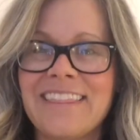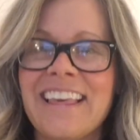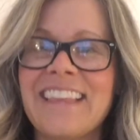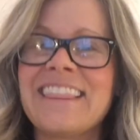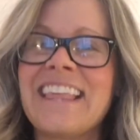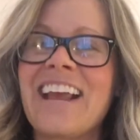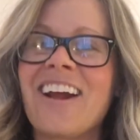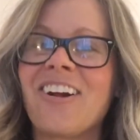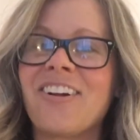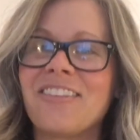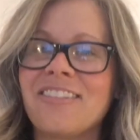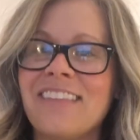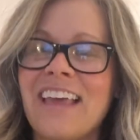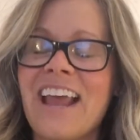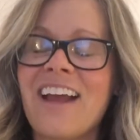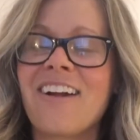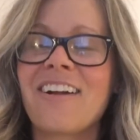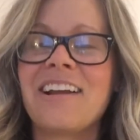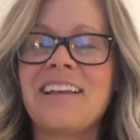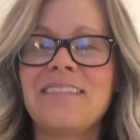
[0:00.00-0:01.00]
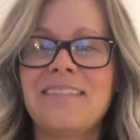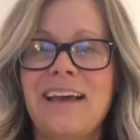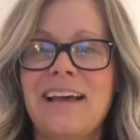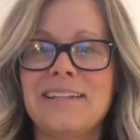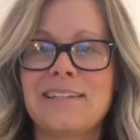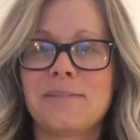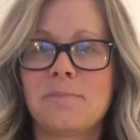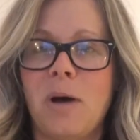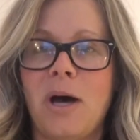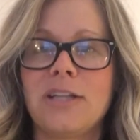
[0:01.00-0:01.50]
that they are there in
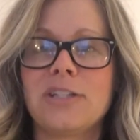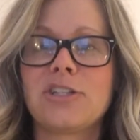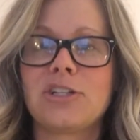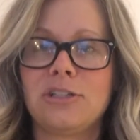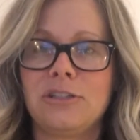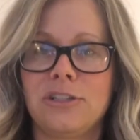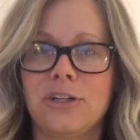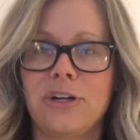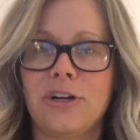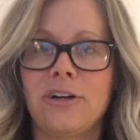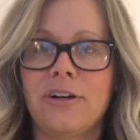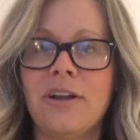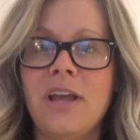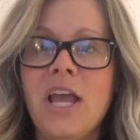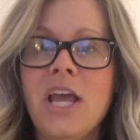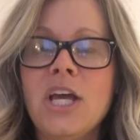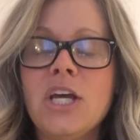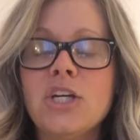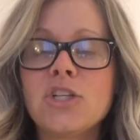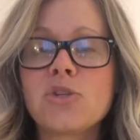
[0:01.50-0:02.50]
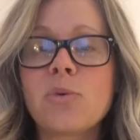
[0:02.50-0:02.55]
that spot to learn. So